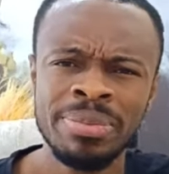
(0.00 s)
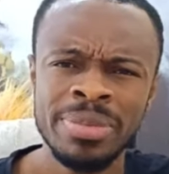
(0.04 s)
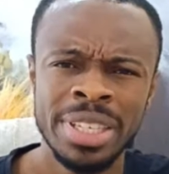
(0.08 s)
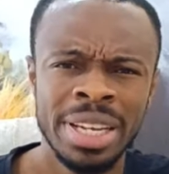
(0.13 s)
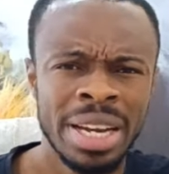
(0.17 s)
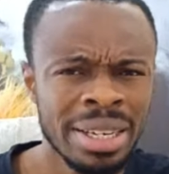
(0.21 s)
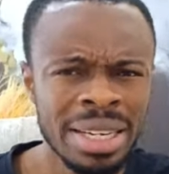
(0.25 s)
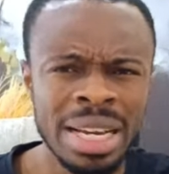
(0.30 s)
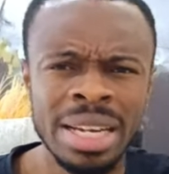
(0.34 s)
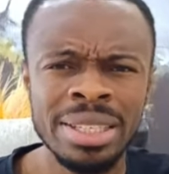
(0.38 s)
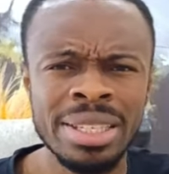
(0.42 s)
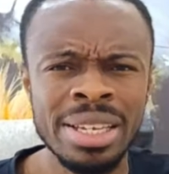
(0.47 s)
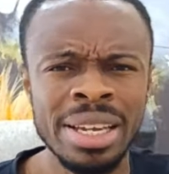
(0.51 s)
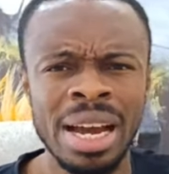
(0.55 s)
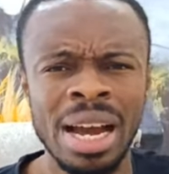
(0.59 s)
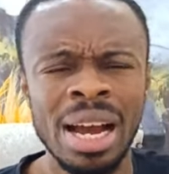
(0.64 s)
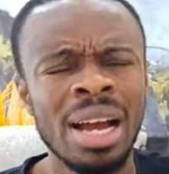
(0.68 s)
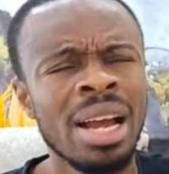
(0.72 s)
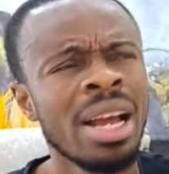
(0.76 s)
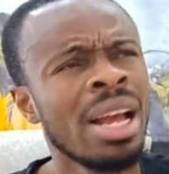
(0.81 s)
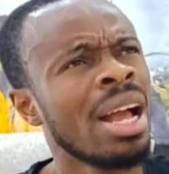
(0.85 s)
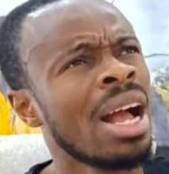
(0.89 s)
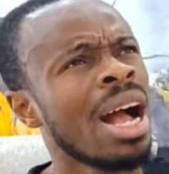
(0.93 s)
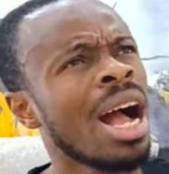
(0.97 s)
E de tia.
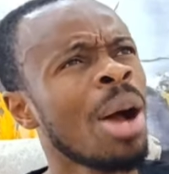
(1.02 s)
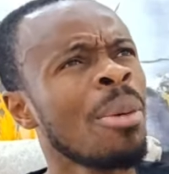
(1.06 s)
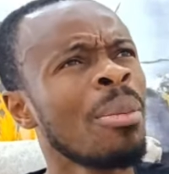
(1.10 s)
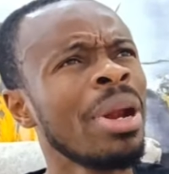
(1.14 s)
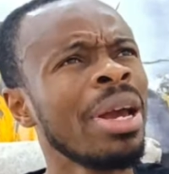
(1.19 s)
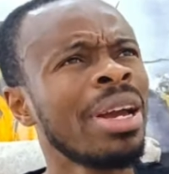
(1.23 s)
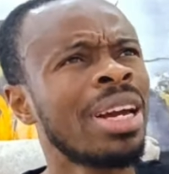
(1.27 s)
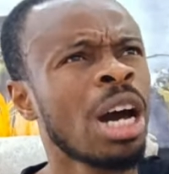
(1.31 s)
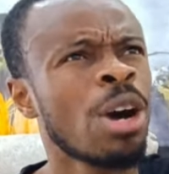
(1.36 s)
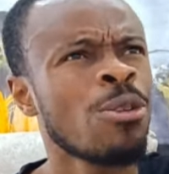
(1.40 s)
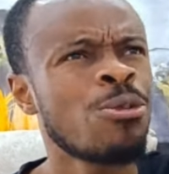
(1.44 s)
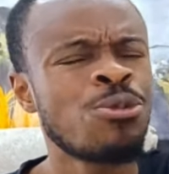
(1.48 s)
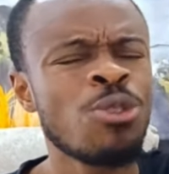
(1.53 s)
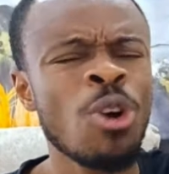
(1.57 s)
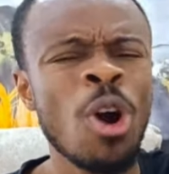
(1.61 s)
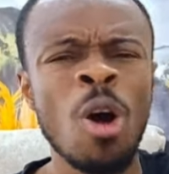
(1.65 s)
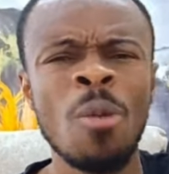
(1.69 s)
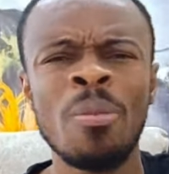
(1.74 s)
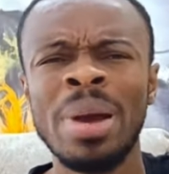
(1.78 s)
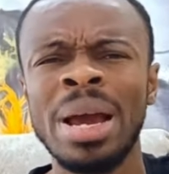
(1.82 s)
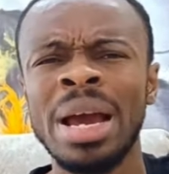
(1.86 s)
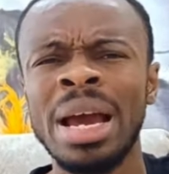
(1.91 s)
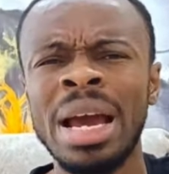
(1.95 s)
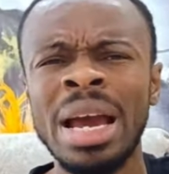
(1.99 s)
America for
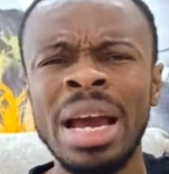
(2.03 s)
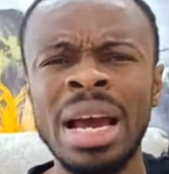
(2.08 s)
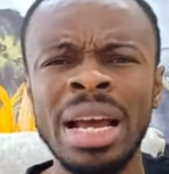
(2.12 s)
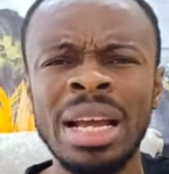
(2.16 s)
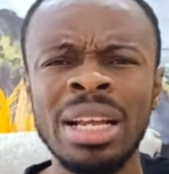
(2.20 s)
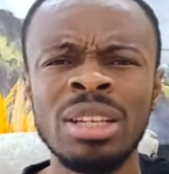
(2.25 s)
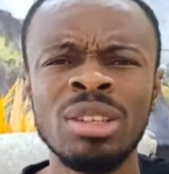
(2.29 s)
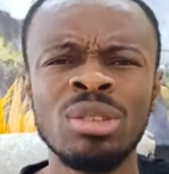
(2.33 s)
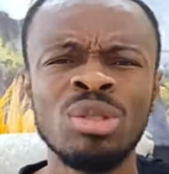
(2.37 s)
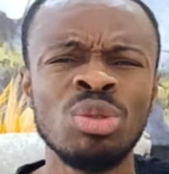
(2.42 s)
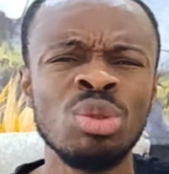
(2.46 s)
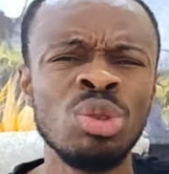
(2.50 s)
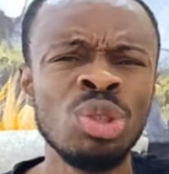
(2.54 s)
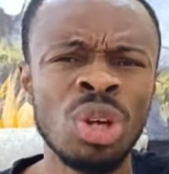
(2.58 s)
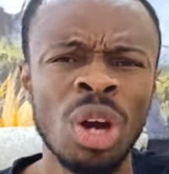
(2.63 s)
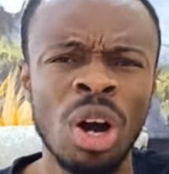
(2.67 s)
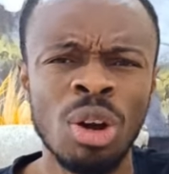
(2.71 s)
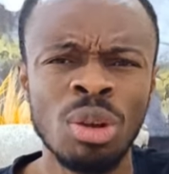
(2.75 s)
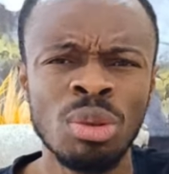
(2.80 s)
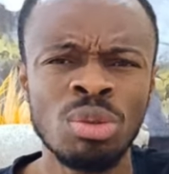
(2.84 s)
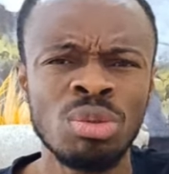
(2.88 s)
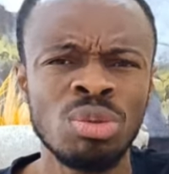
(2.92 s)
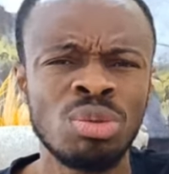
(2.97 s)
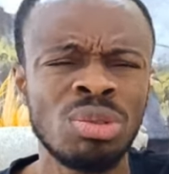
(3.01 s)
be, you
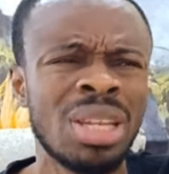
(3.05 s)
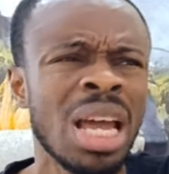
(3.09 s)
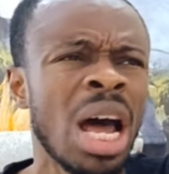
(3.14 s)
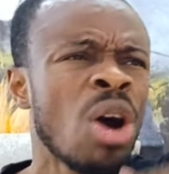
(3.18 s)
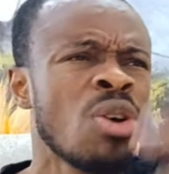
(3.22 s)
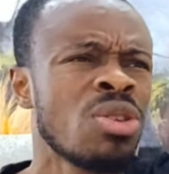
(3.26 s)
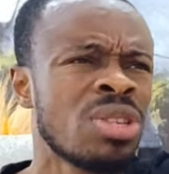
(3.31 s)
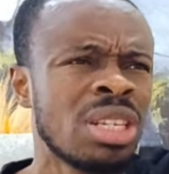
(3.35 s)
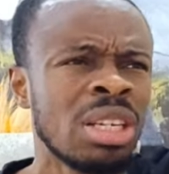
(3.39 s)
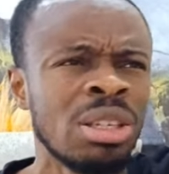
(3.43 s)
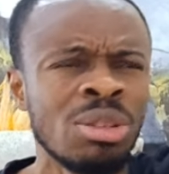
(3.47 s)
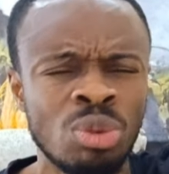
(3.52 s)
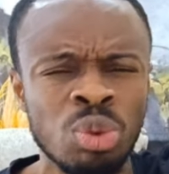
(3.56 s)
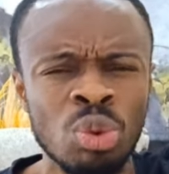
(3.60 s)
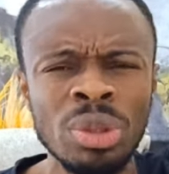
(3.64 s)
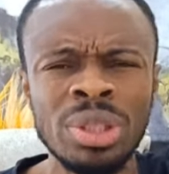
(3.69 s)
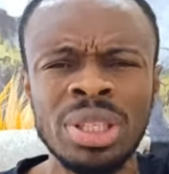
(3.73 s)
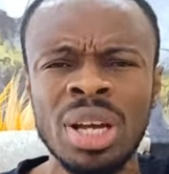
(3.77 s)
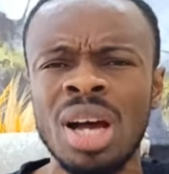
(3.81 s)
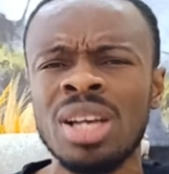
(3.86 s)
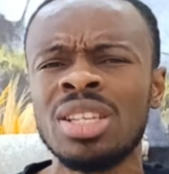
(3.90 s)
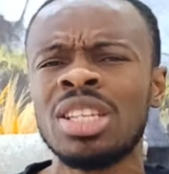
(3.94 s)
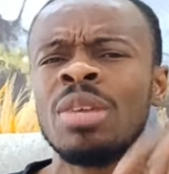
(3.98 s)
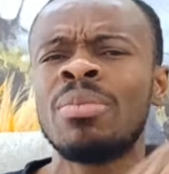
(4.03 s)
know,
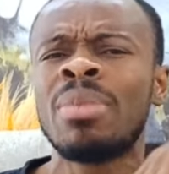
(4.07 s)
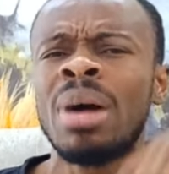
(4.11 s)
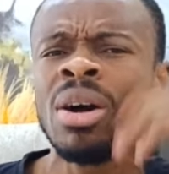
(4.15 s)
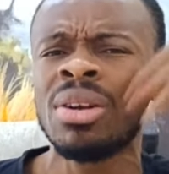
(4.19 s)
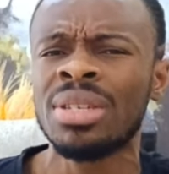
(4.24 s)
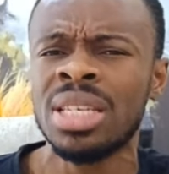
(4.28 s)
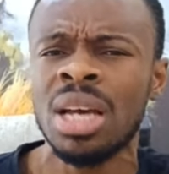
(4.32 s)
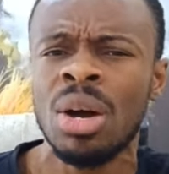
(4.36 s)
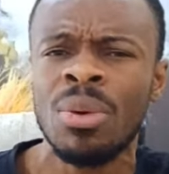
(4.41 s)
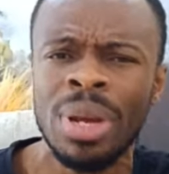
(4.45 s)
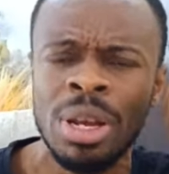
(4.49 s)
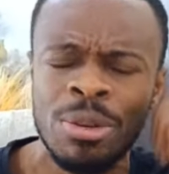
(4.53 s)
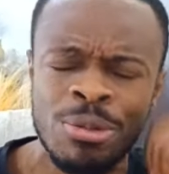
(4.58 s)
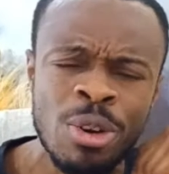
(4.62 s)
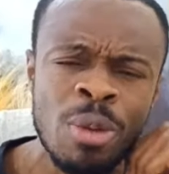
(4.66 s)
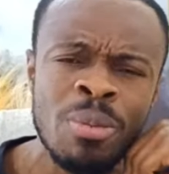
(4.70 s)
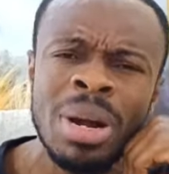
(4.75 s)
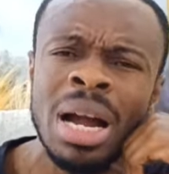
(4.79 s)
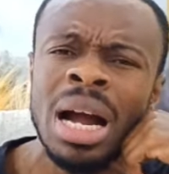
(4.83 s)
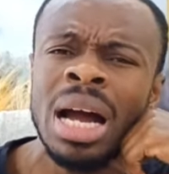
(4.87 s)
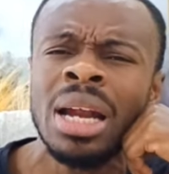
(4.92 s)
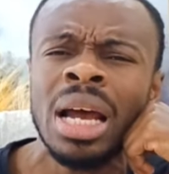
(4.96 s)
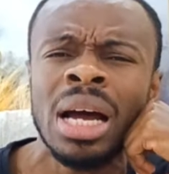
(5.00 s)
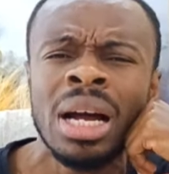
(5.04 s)
1,000-2,000 miles away from
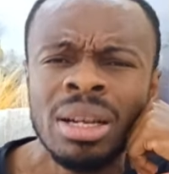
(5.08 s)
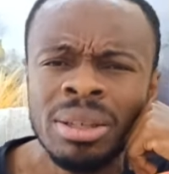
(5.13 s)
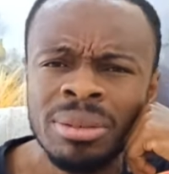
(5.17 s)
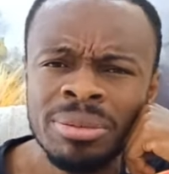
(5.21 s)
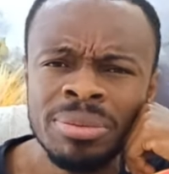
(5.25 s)
Ghana.